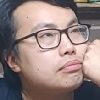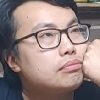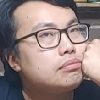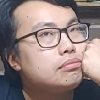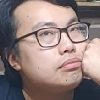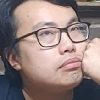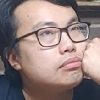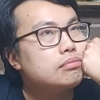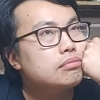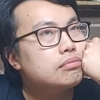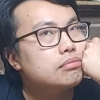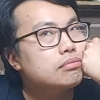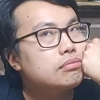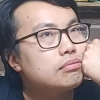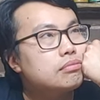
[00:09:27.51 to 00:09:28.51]

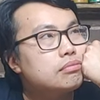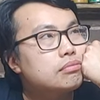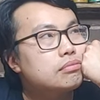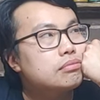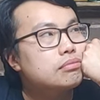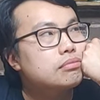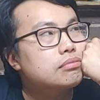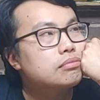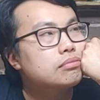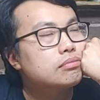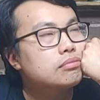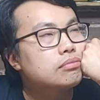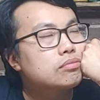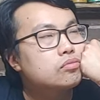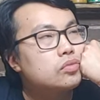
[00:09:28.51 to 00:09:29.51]

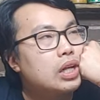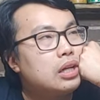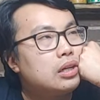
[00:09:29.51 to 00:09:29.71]
No one is speaking in this clip.